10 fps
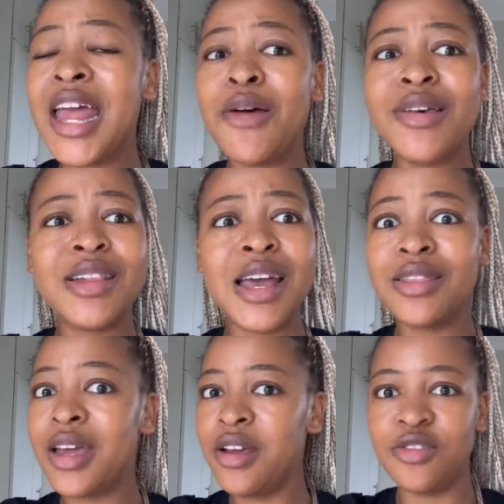And I was like,
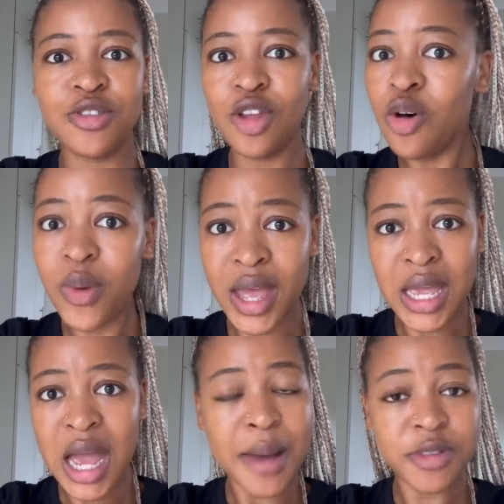there is no
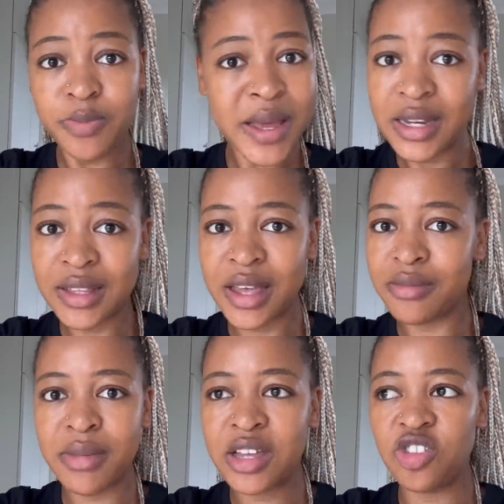way I'm spending
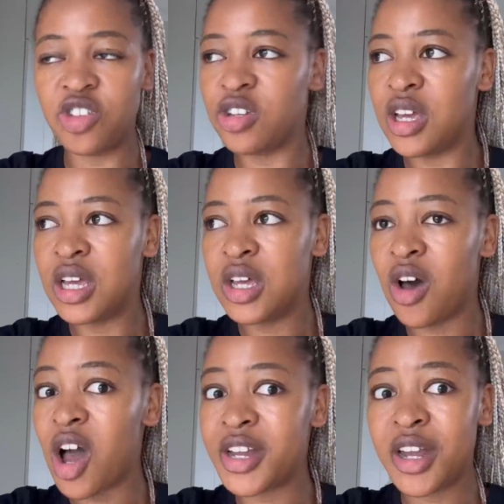that much
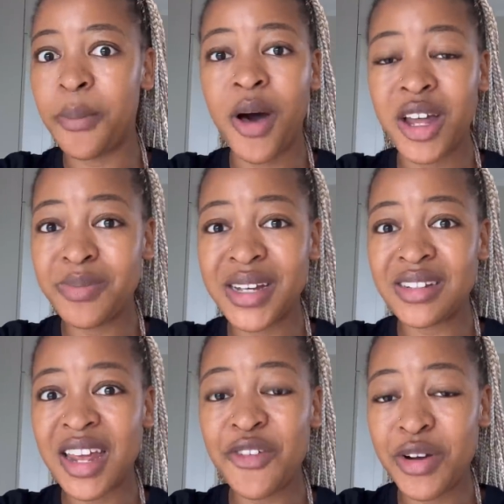on an
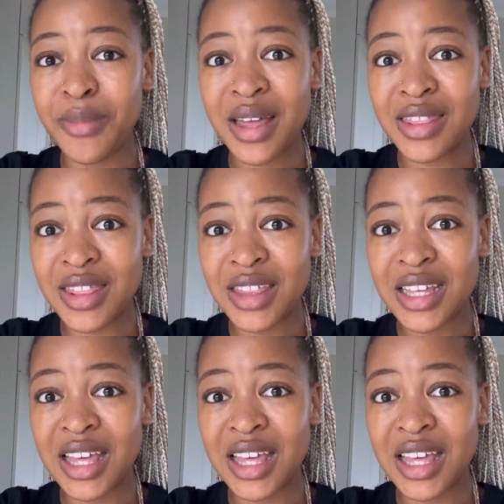apartment every month.